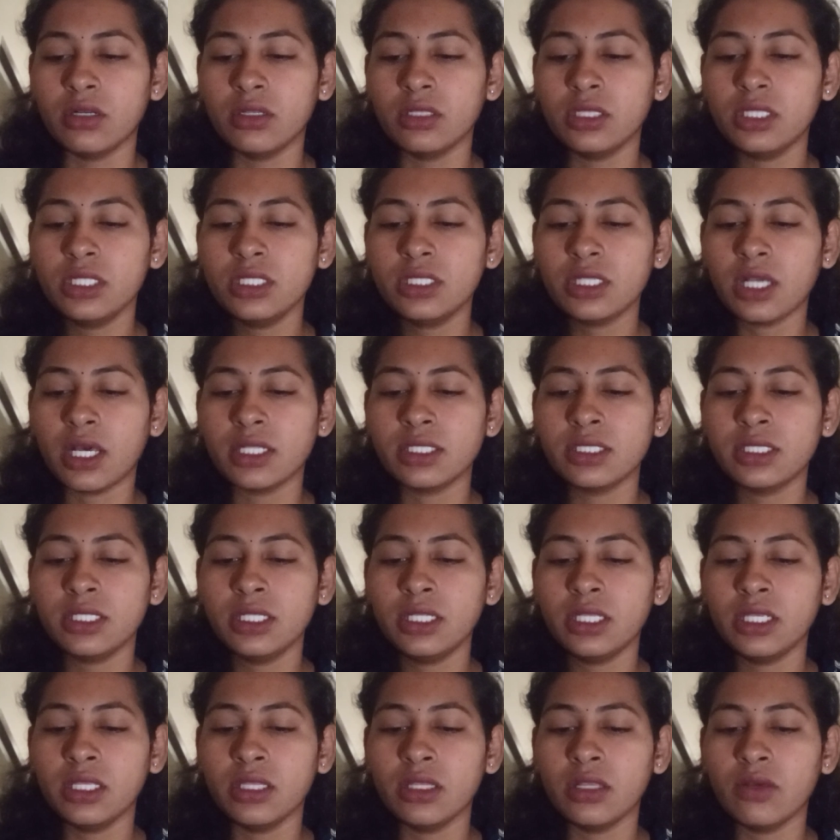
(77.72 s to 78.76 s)
These are
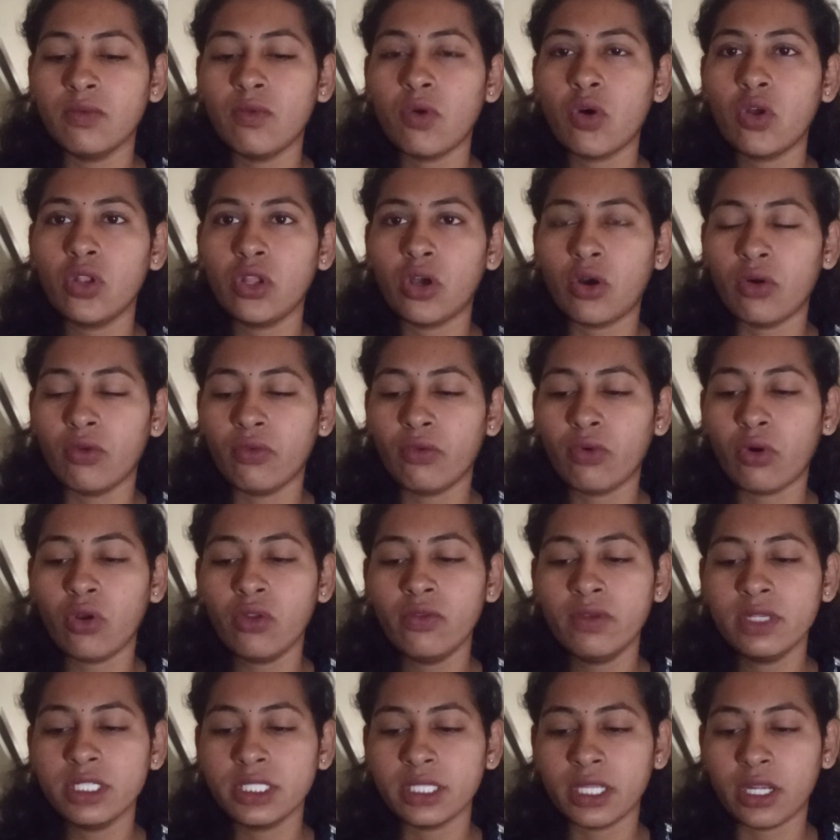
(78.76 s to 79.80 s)
seen in the wall of all
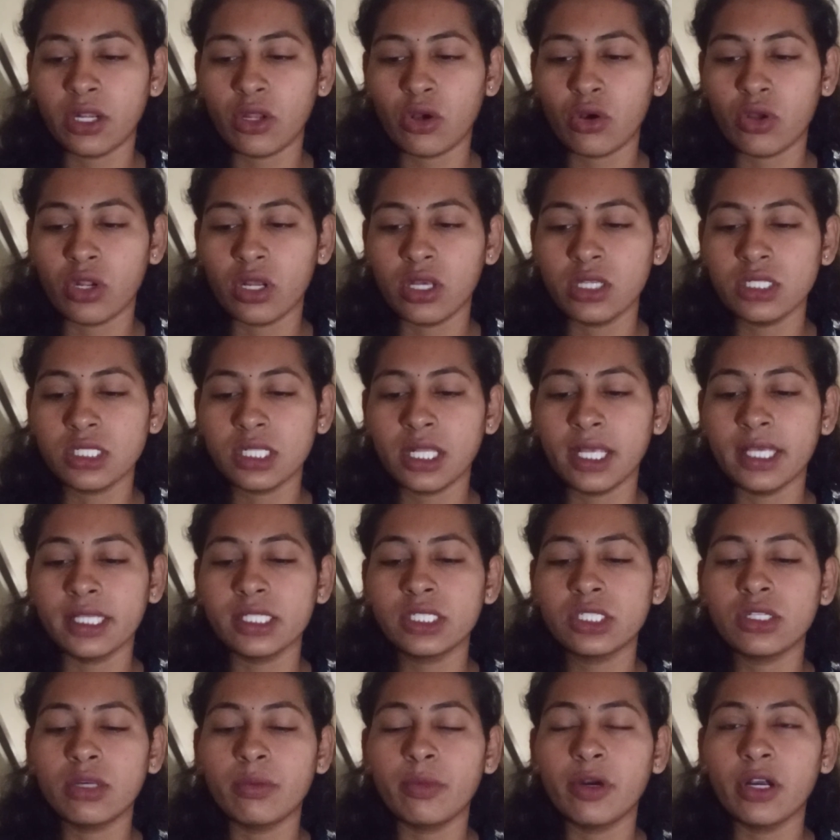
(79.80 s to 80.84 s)
visceral organs like
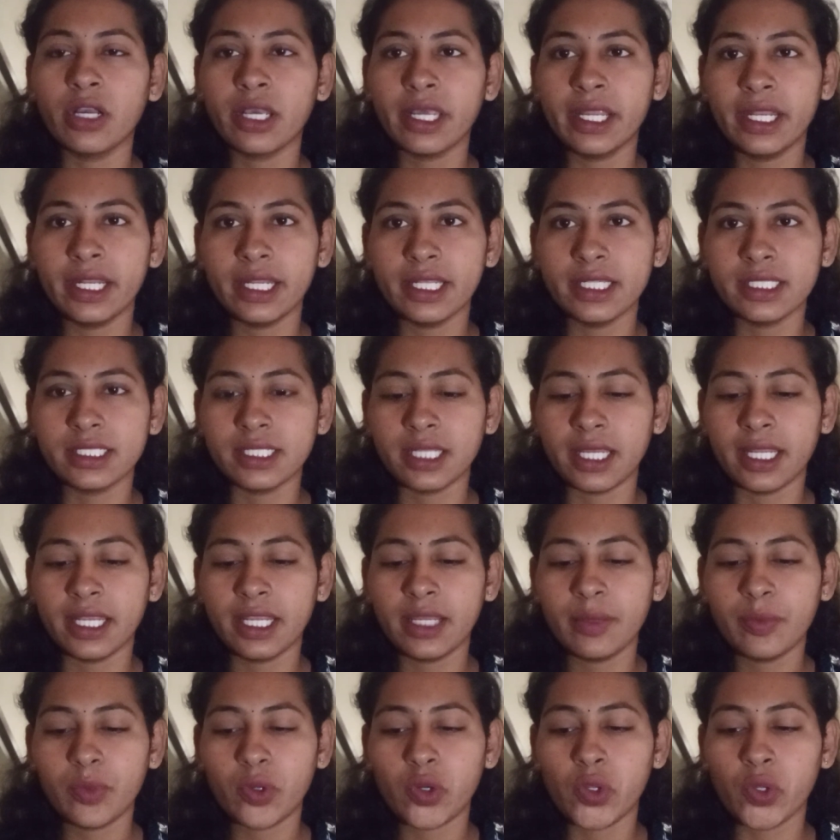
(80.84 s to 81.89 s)
stomach, intestine,
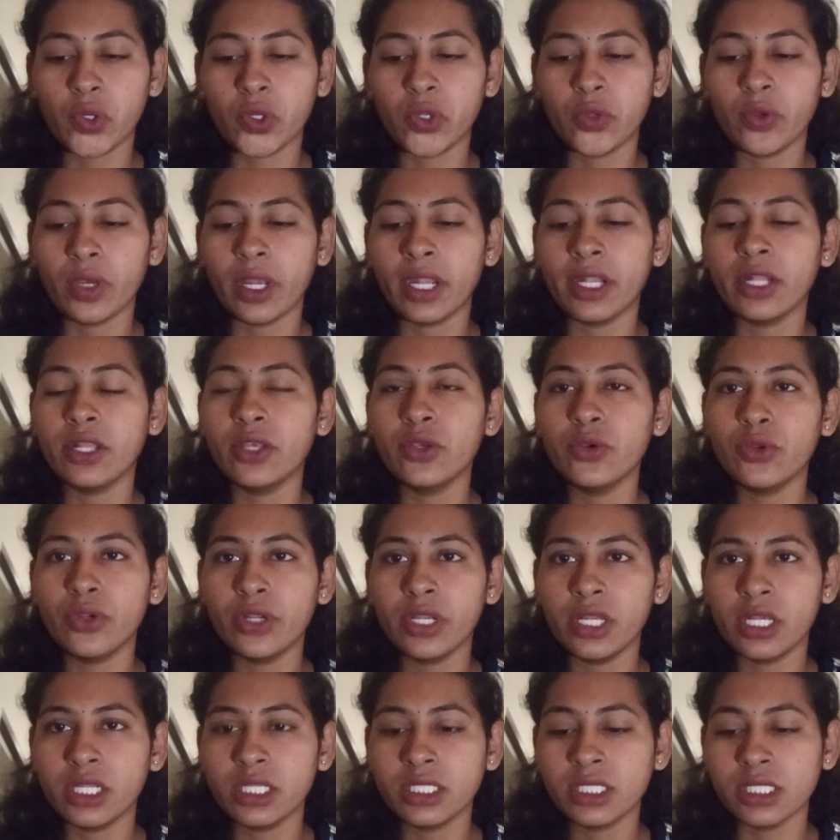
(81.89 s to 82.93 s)
reproductive, and the
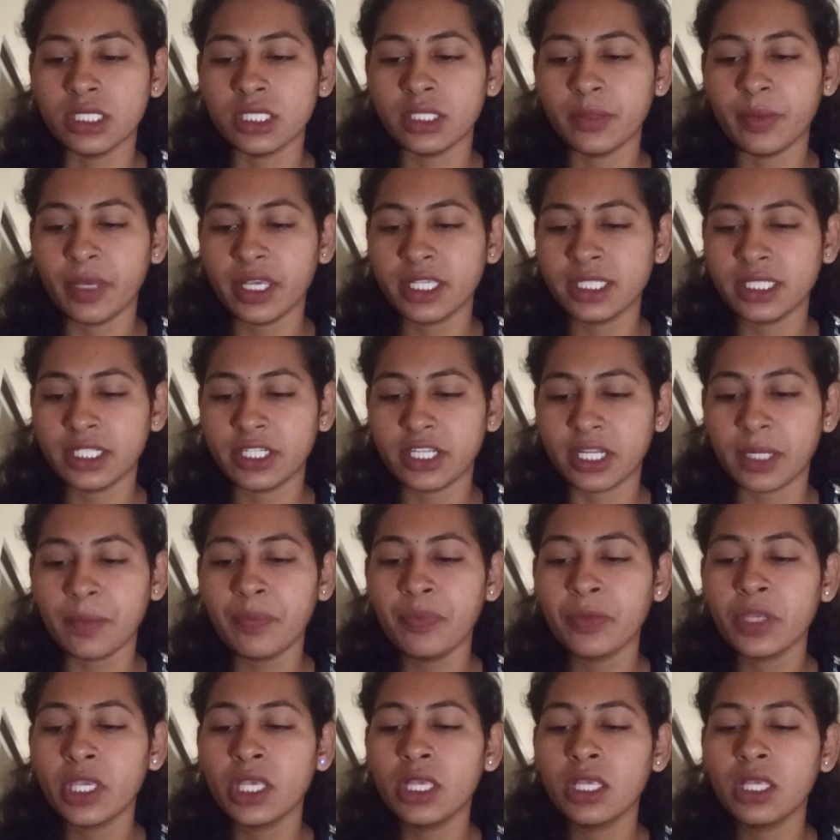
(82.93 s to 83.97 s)
urinary system, etc.
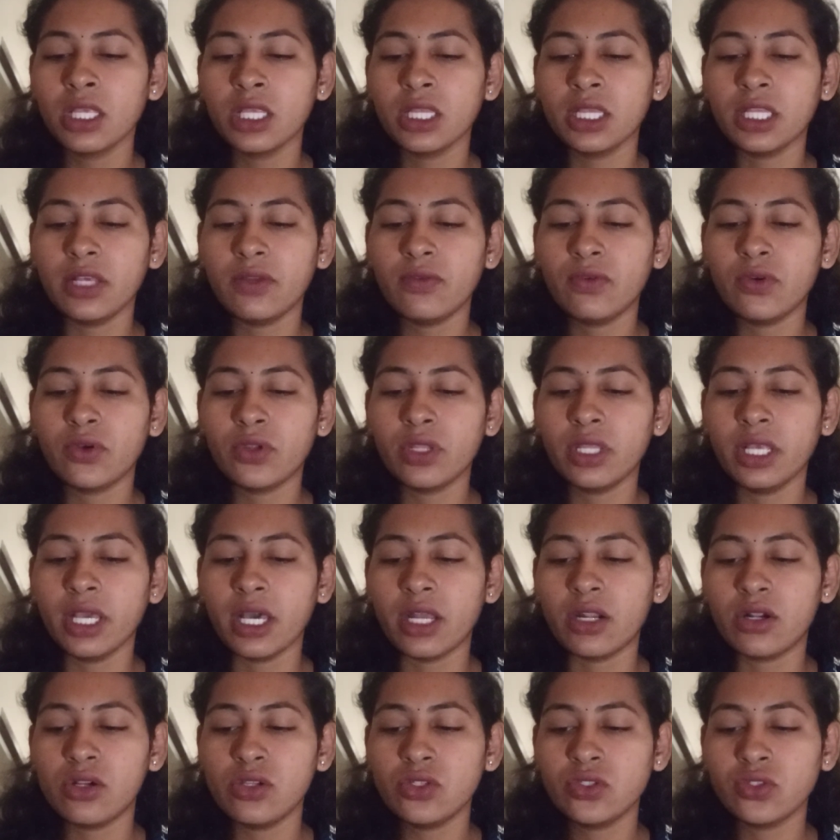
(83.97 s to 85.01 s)
Therefore, they
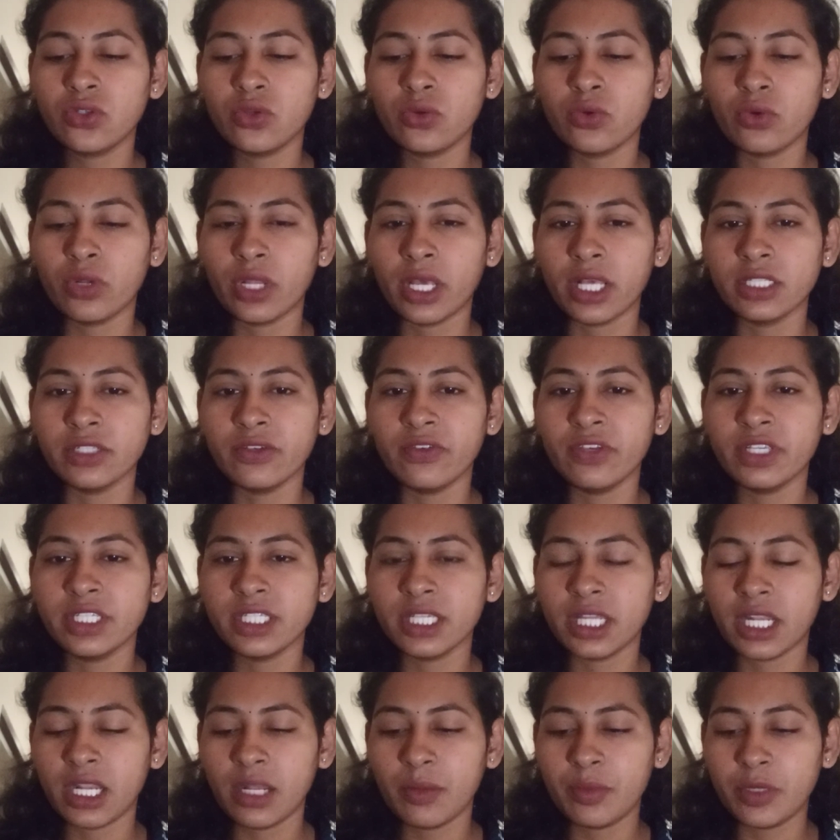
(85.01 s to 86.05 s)
are also known as the
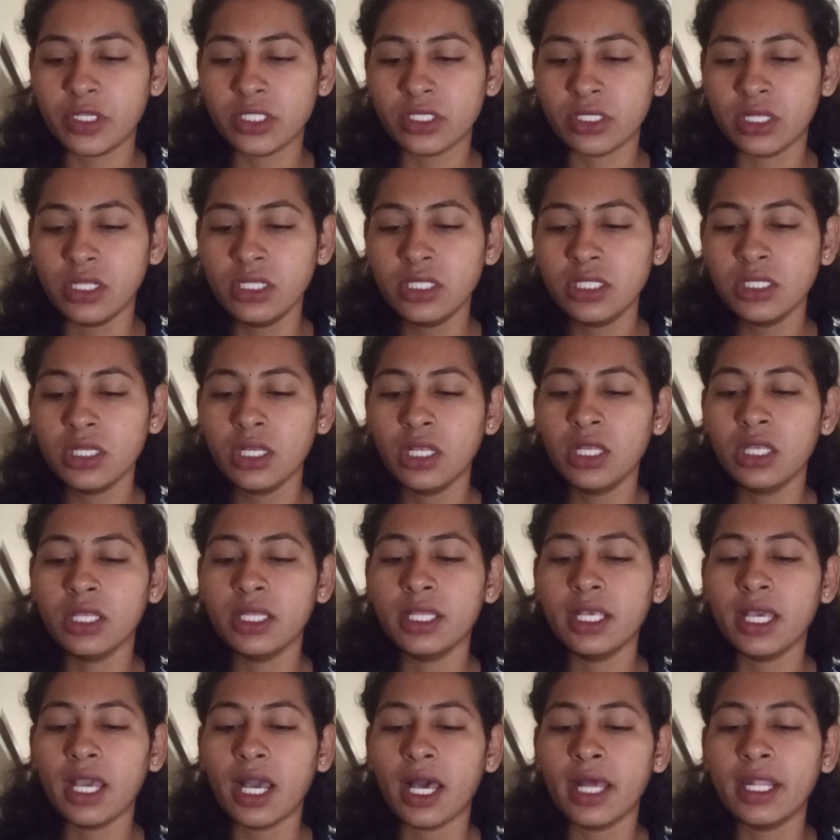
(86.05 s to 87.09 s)
visceral muscles.
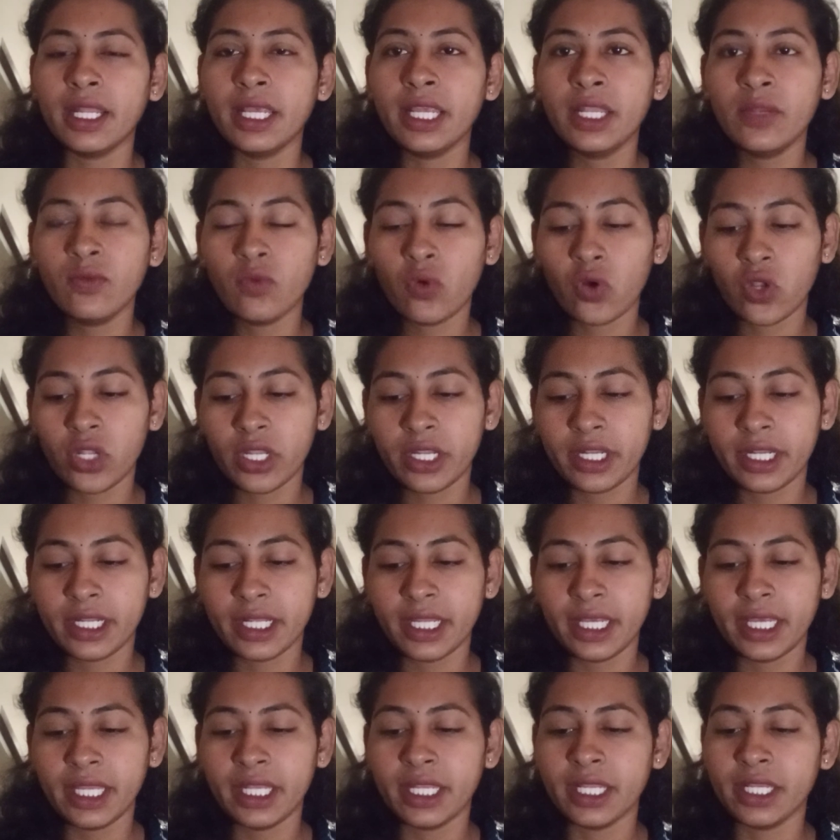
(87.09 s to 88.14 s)
They are
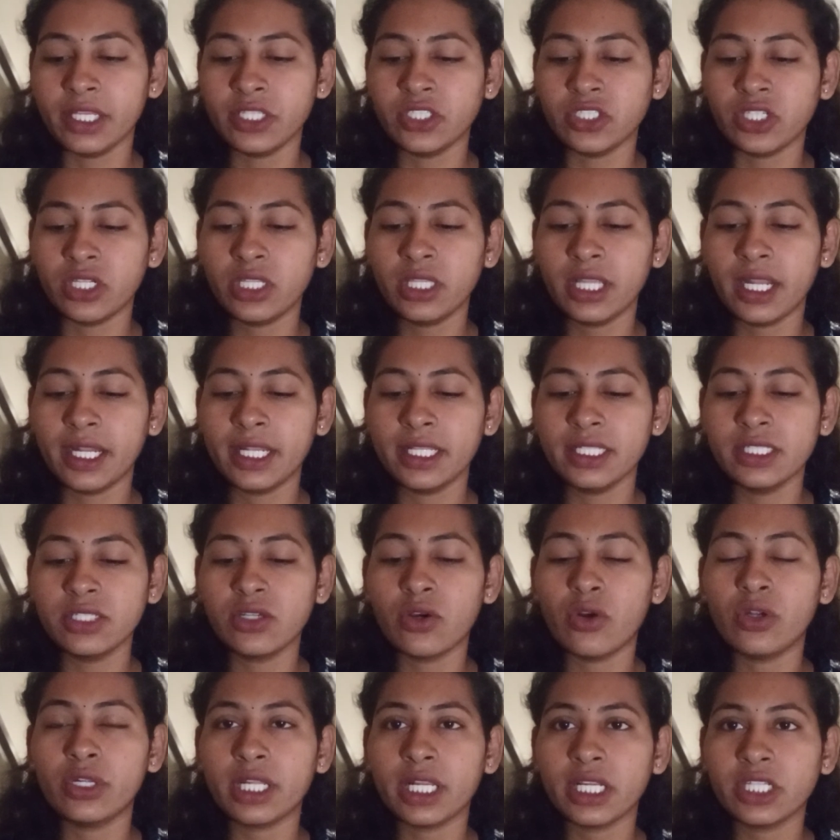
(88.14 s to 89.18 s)
involuntary in nature, that is,
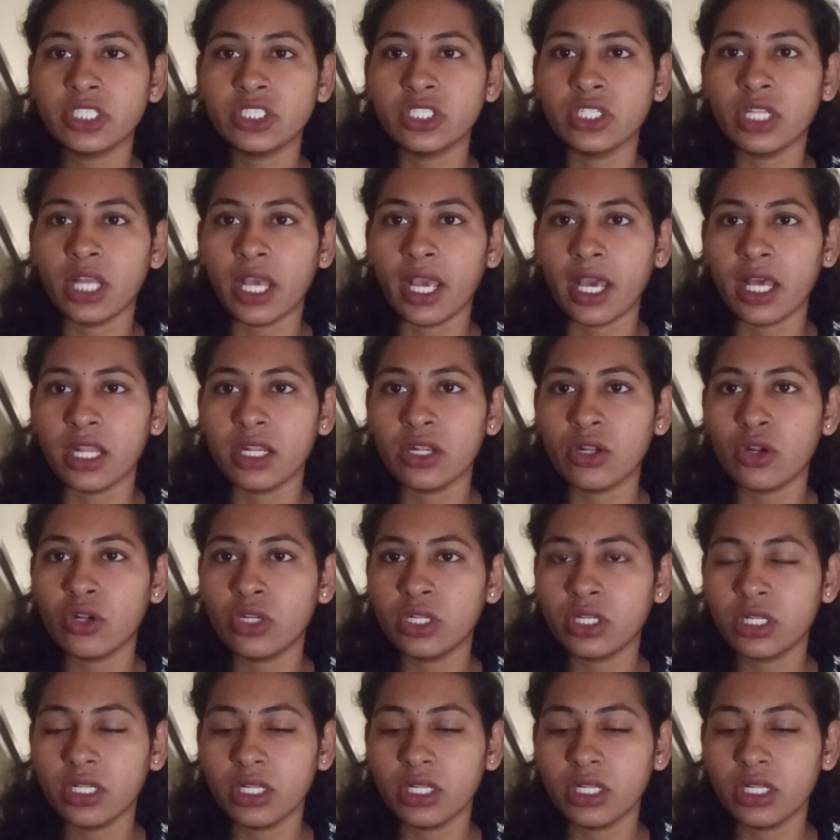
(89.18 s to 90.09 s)
contraction are not